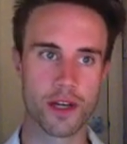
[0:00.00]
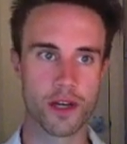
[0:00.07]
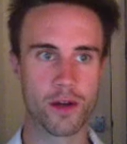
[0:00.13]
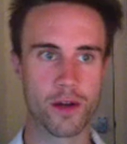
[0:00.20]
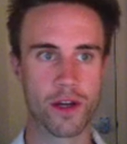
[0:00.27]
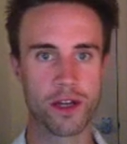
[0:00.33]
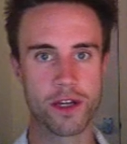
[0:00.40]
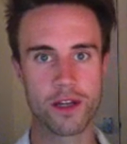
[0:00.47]
you
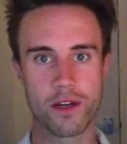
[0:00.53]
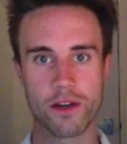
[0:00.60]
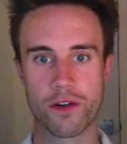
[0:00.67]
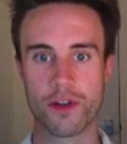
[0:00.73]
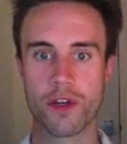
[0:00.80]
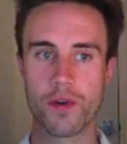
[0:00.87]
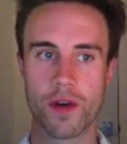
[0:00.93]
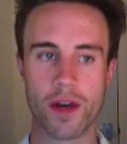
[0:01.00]
need to
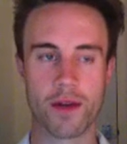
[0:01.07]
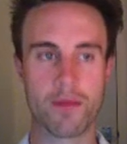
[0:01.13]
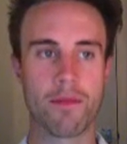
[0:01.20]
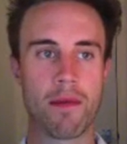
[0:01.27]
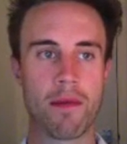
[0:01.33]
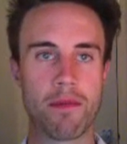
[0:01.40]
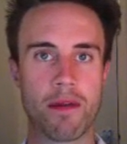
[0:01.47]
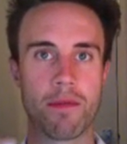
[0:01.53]
undo it and
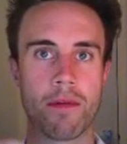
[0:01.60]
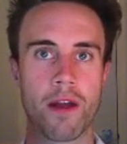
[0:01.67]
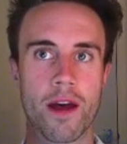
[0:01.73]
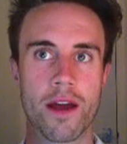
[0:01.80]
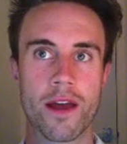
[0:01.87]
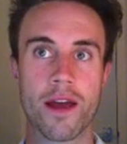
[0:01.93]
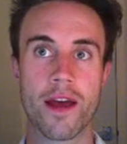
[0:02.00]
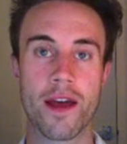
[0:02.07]
maybe apply it